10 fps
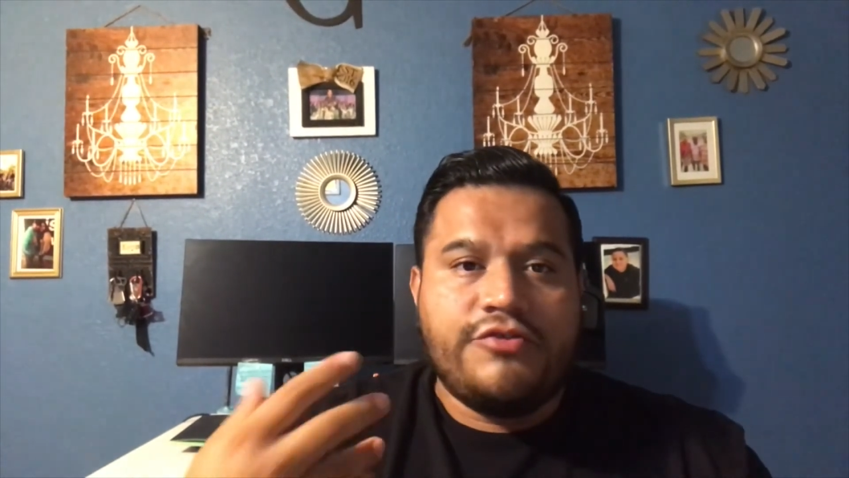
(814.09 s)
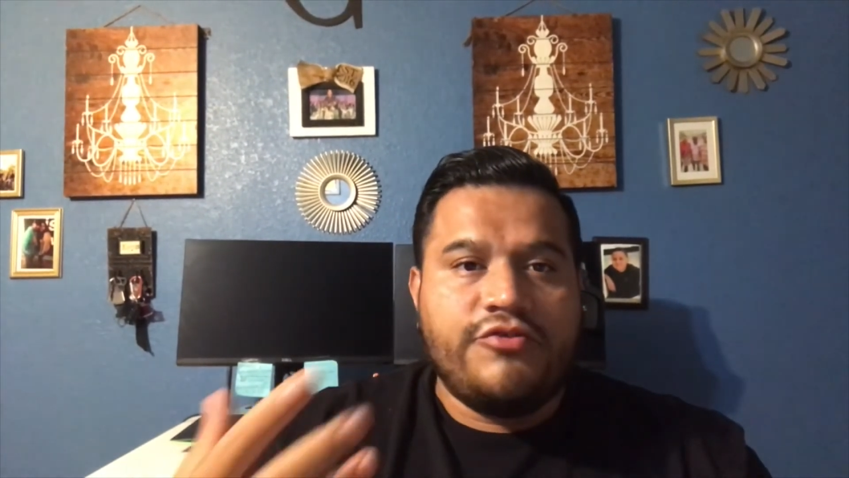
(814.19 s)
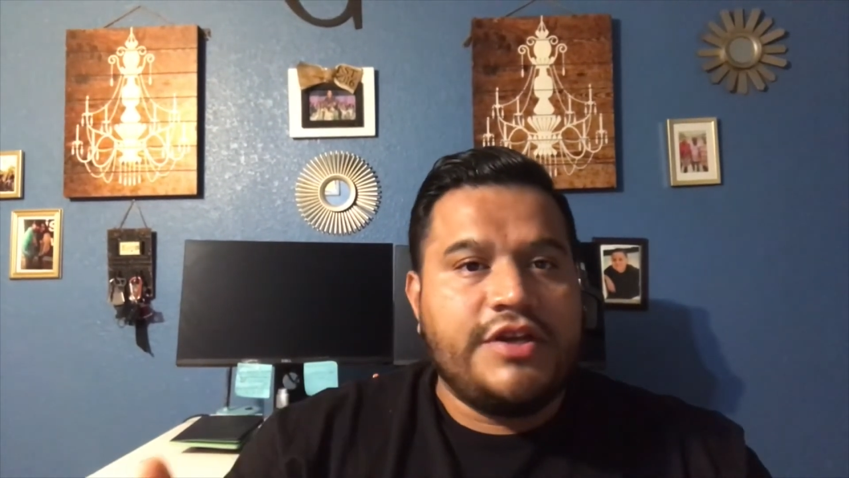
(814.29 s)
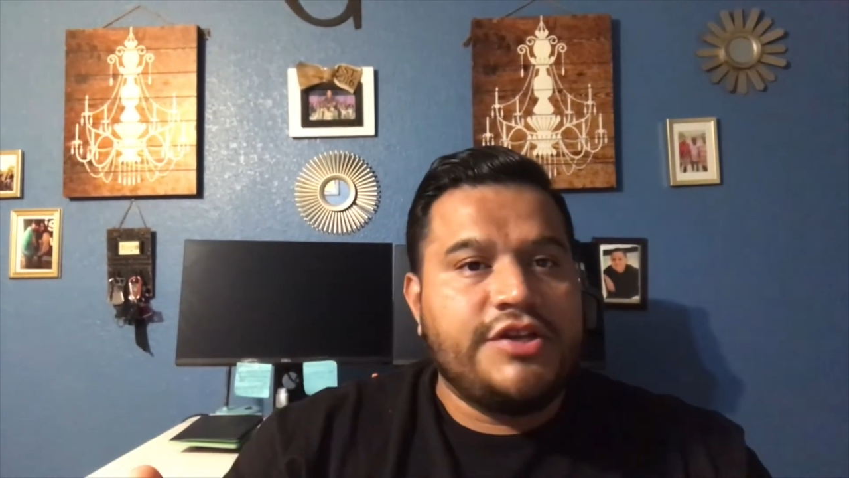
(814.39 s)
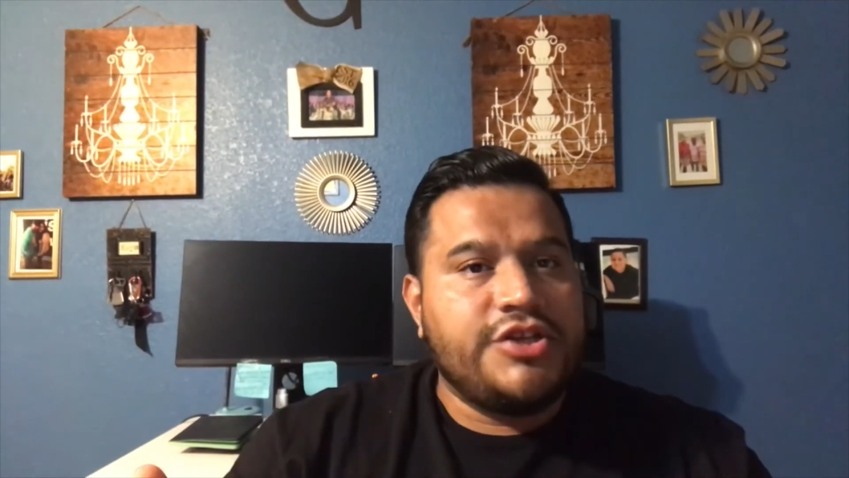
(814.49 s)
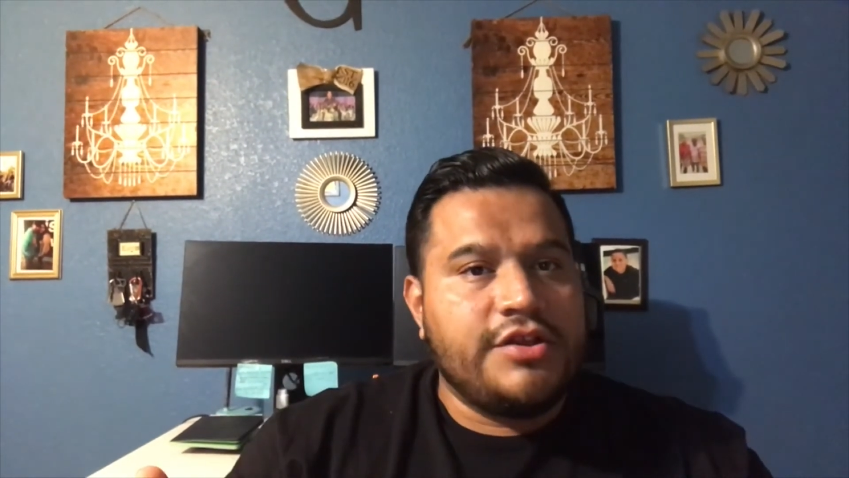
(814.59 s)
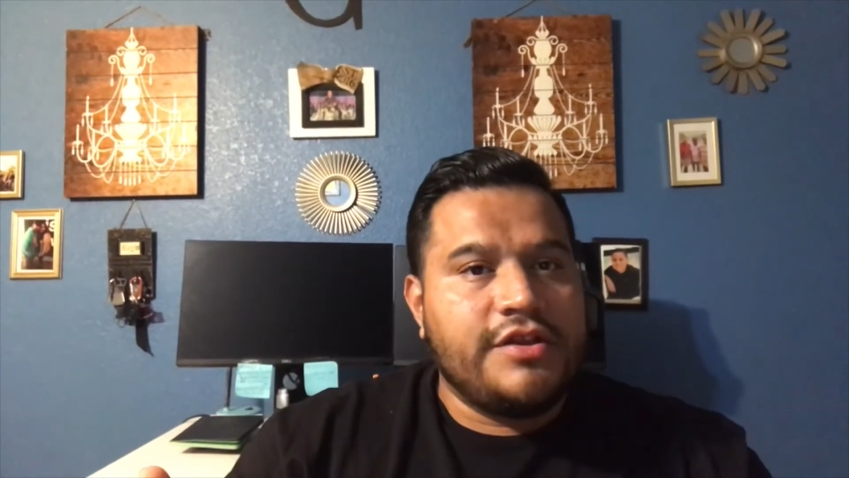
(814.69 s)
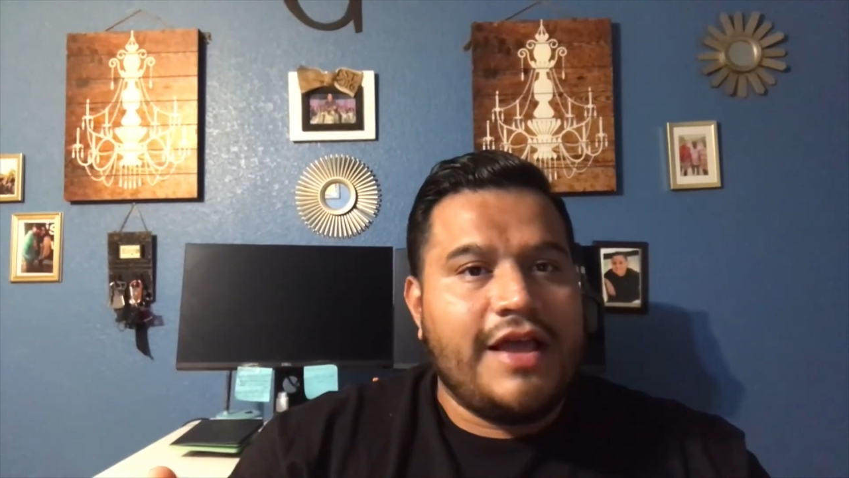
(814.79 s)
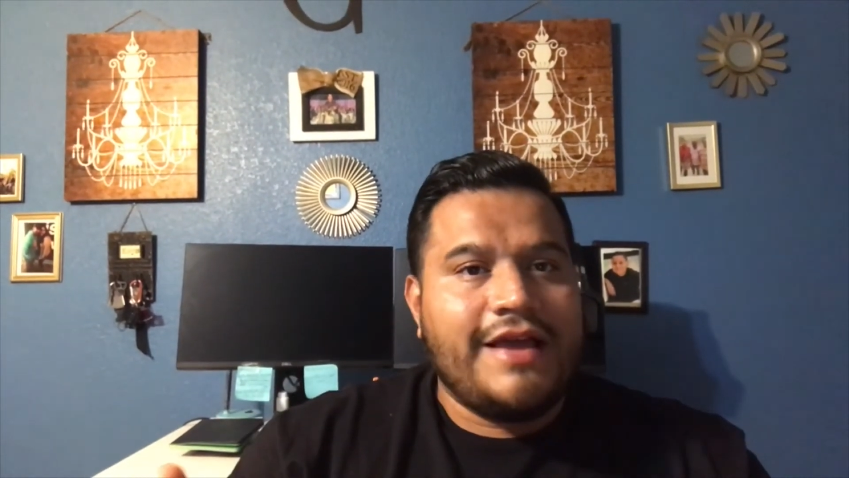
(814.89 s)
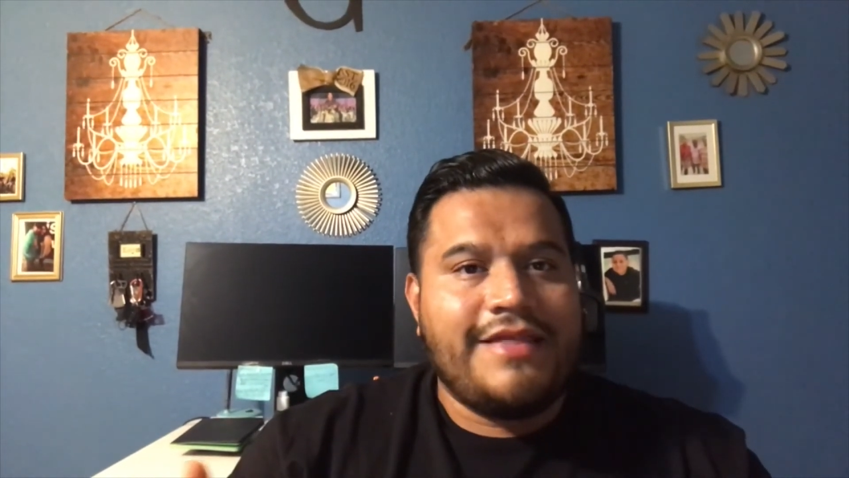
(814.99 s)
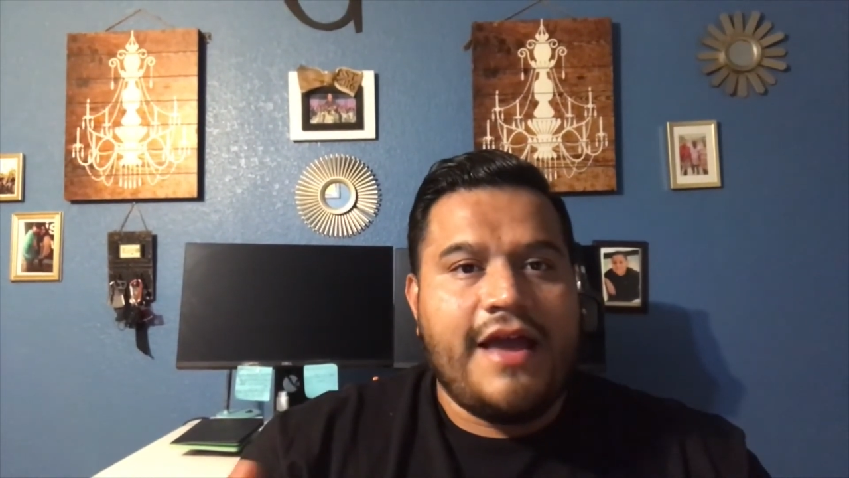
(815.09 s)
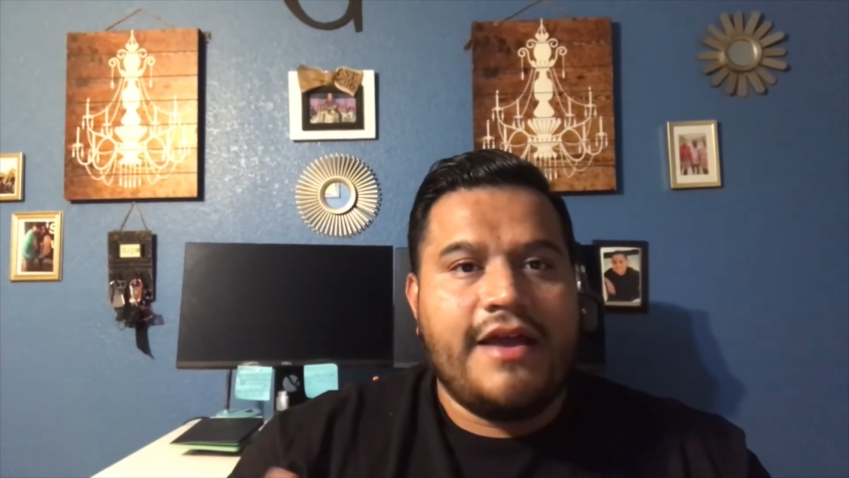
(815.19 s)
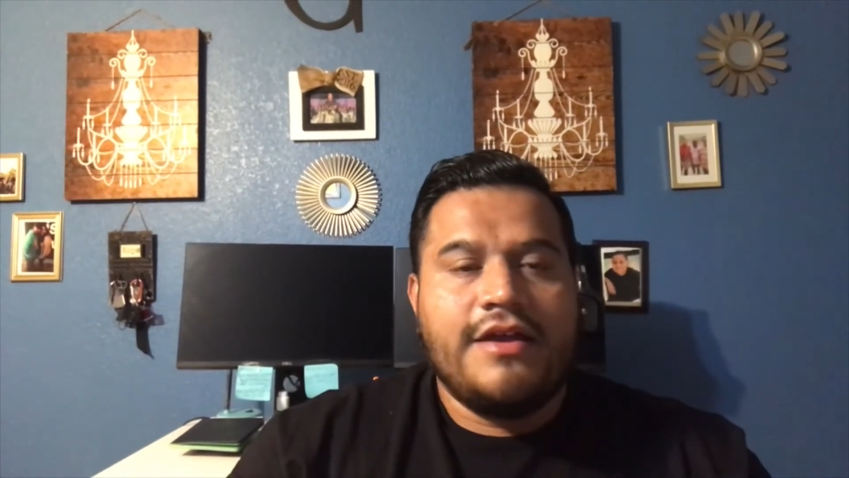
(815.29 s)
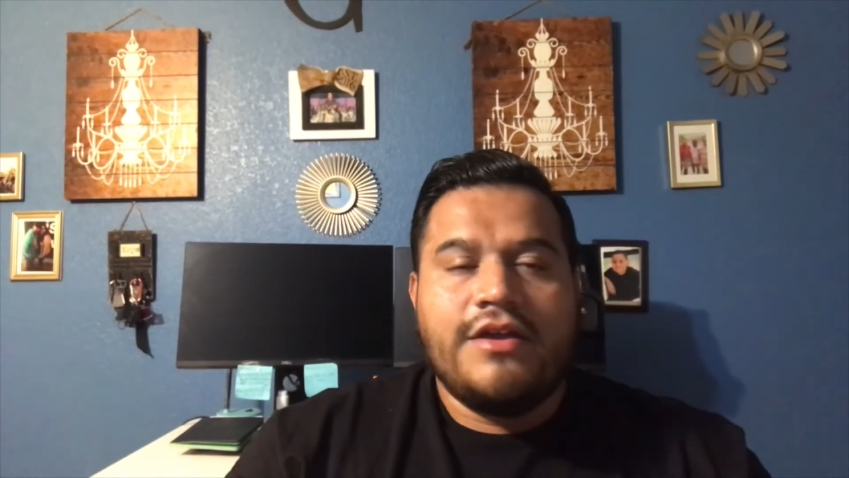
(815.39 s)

treat each other like that,